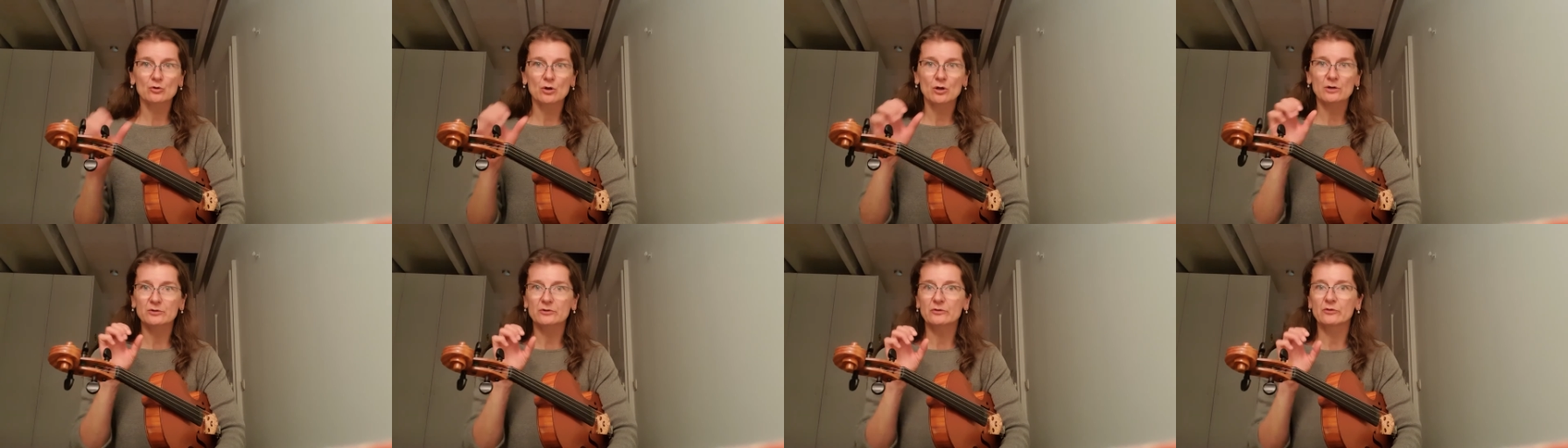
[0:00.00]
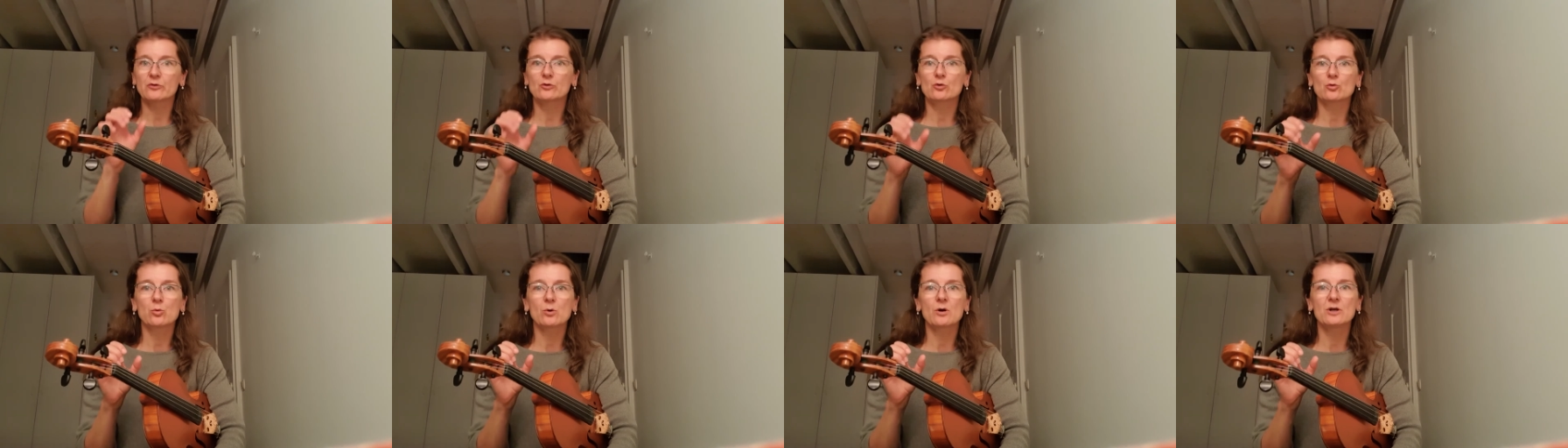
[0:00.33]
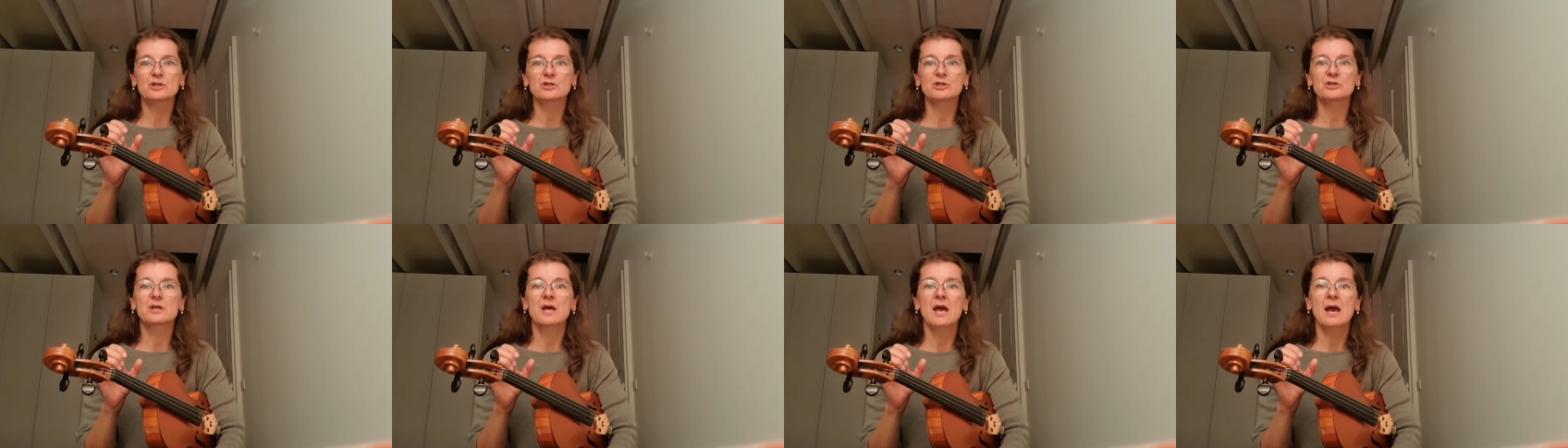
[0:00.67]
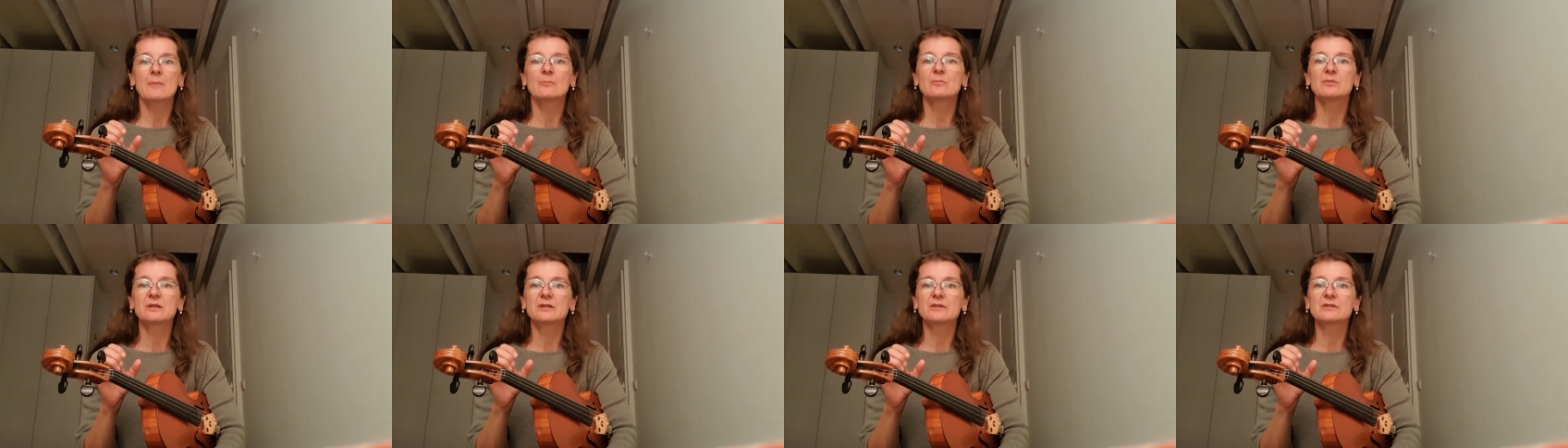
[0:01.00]
not squash the
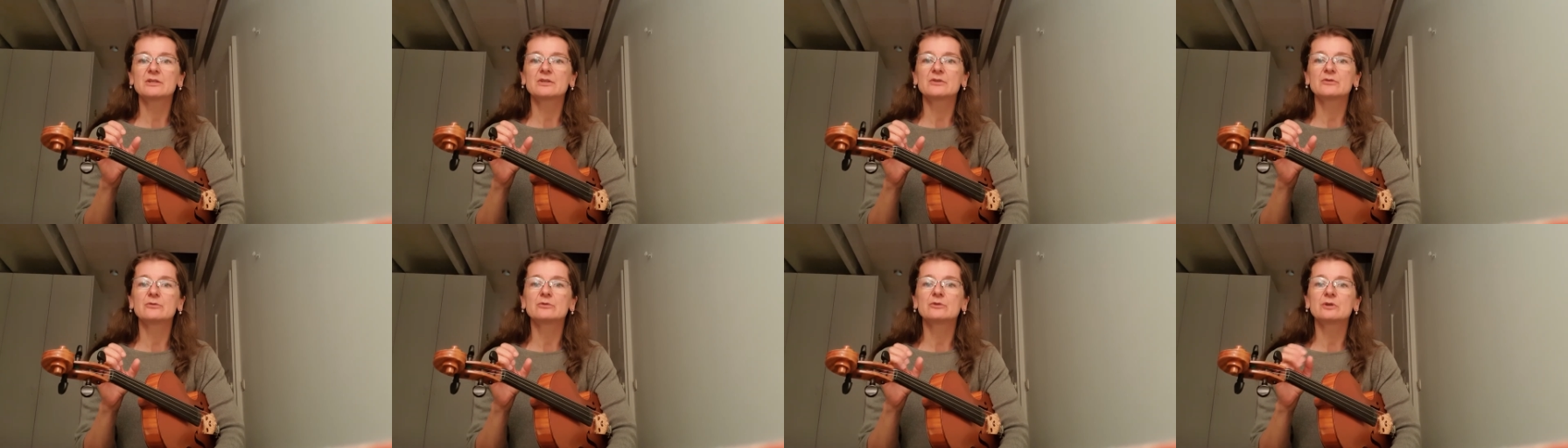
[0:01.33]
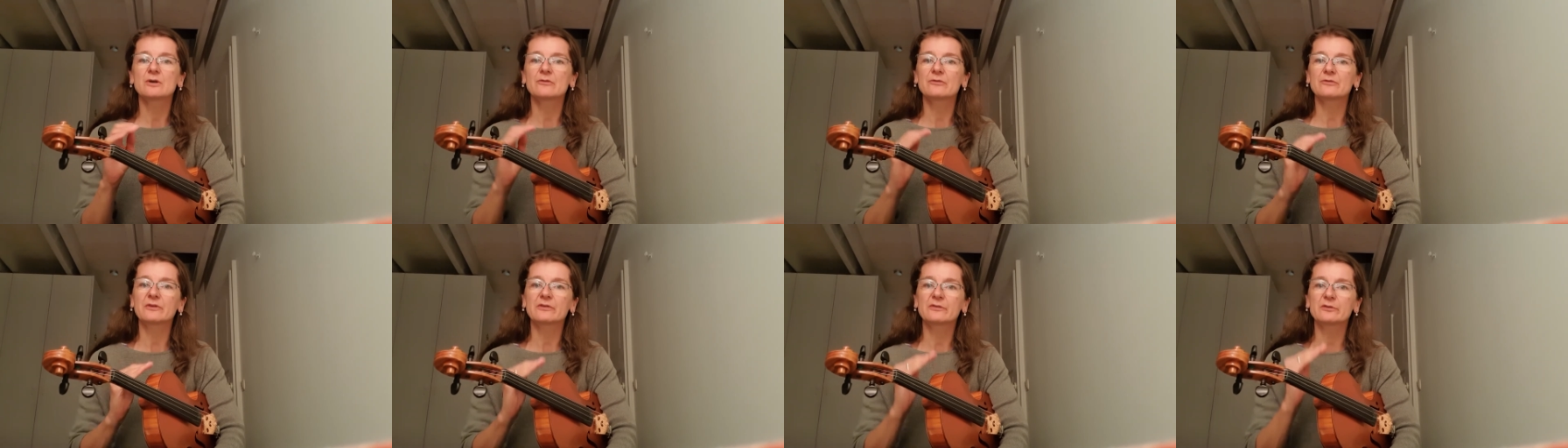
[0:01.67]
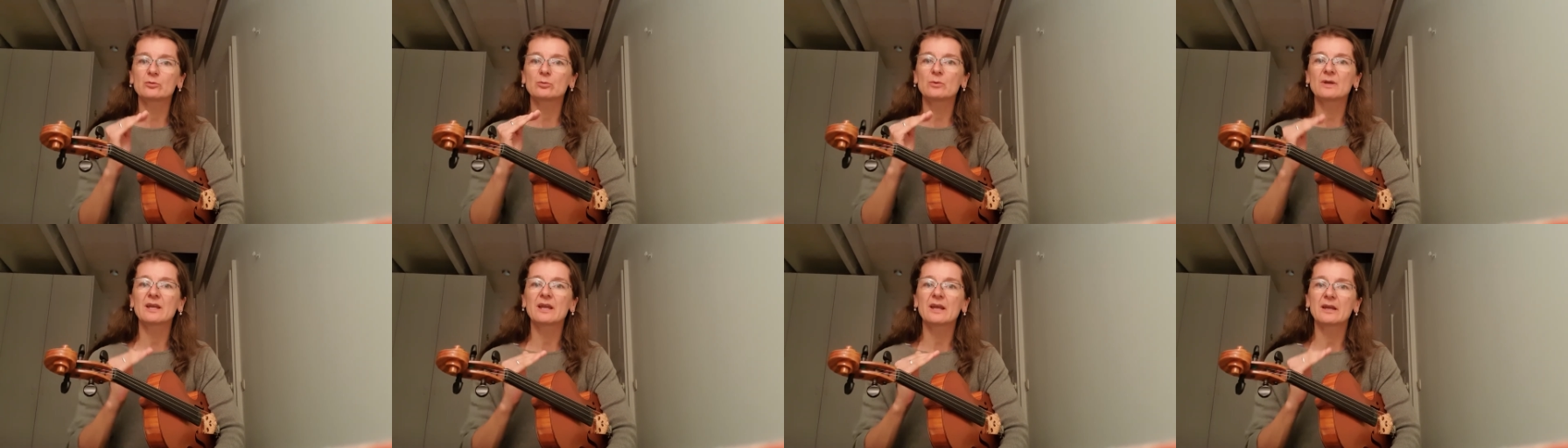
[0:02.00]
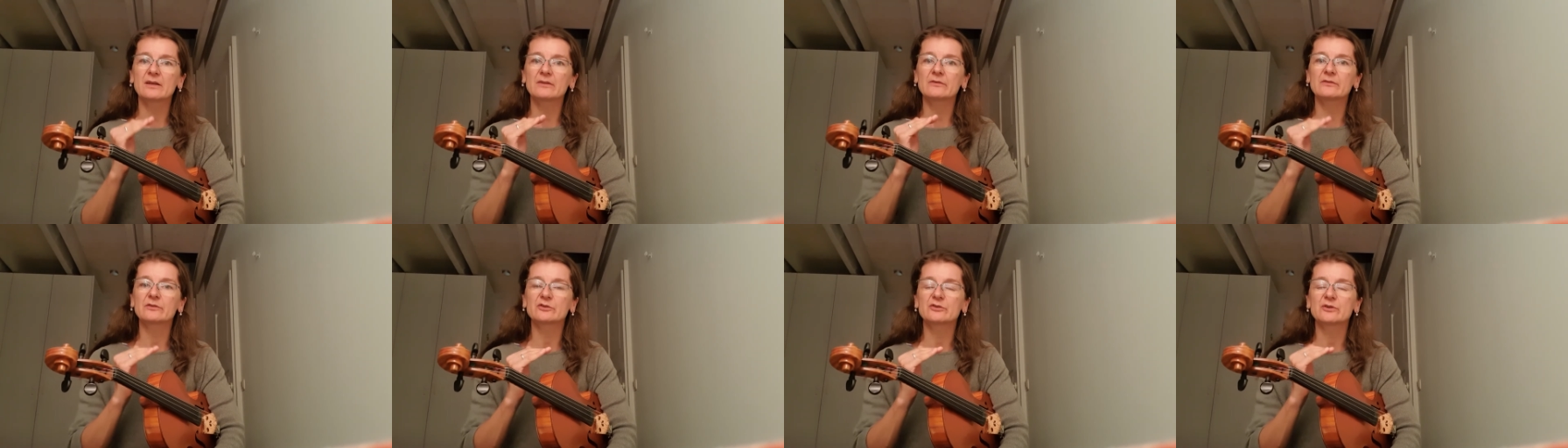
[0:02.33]
amplitude of the
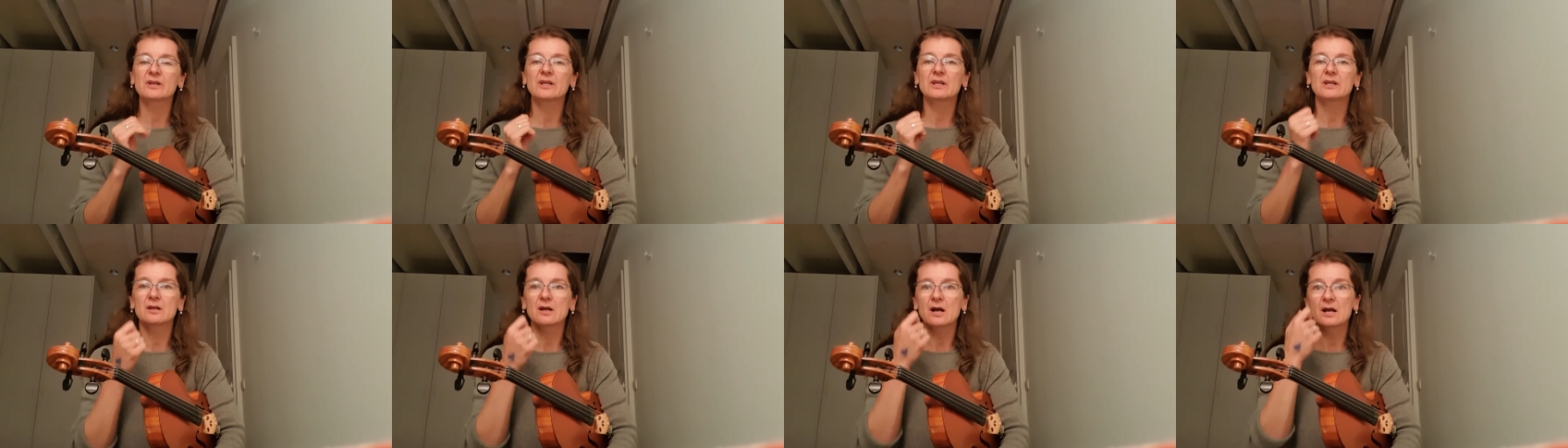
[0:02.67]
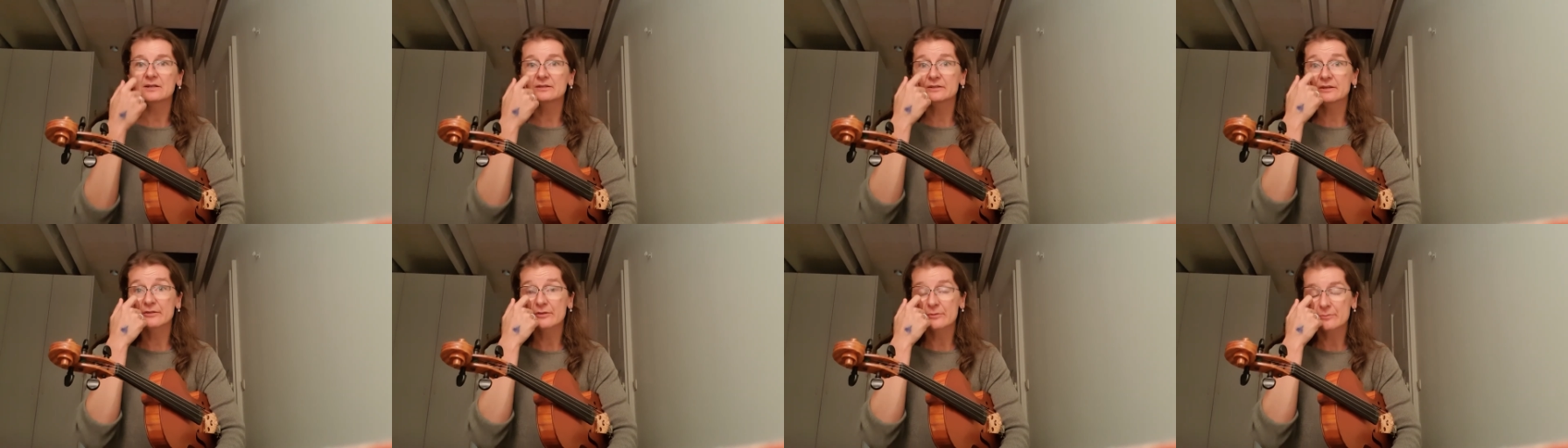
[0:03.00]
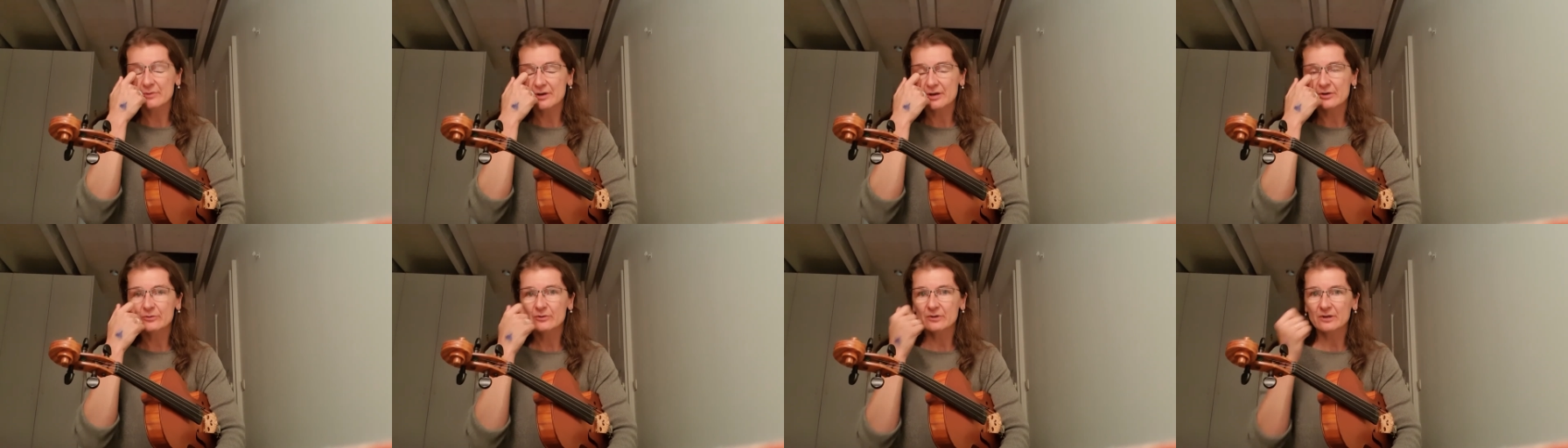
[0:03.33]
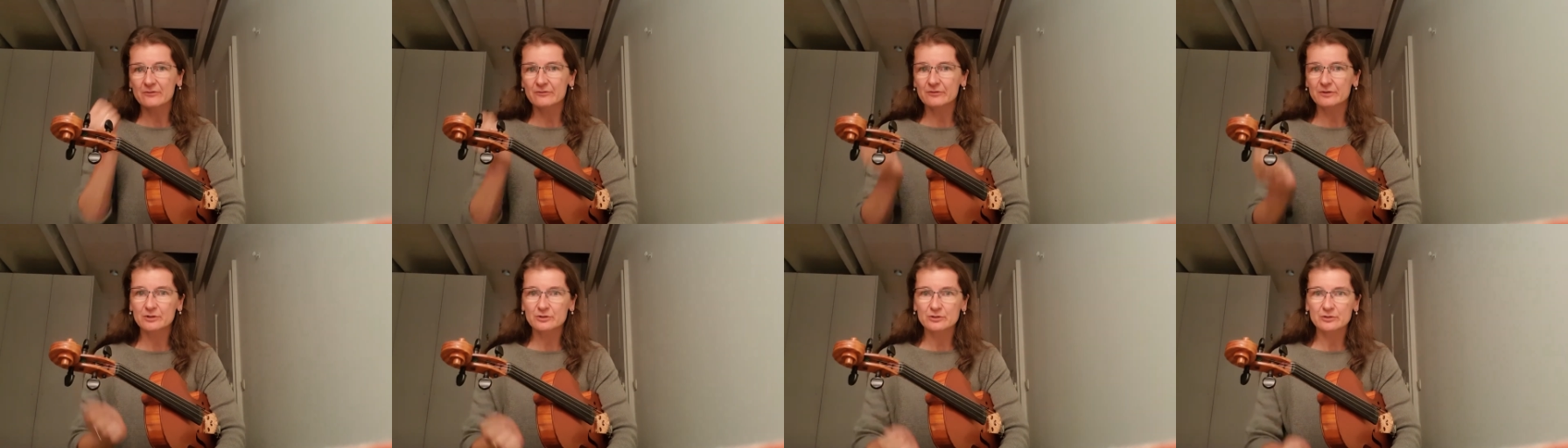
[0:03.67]
swinging string under the bow
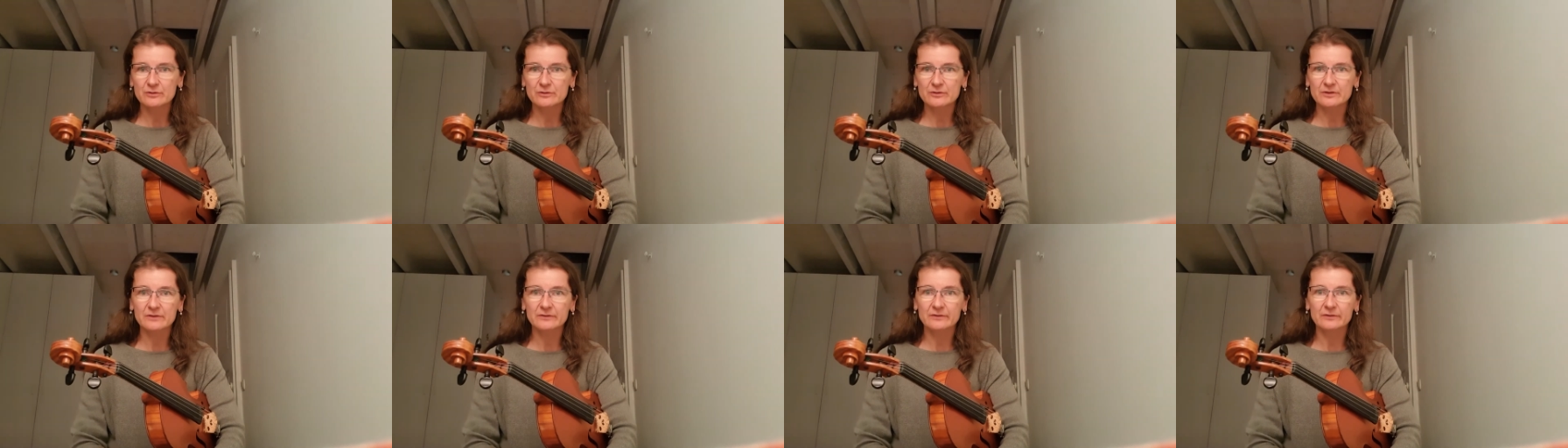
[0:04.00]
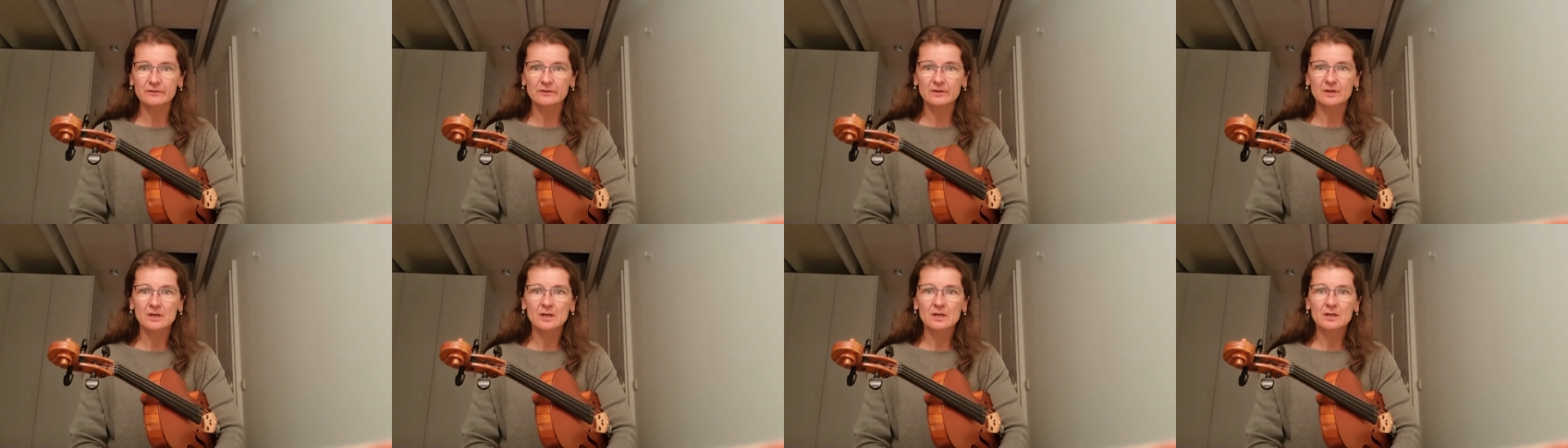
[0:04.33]
if you do this.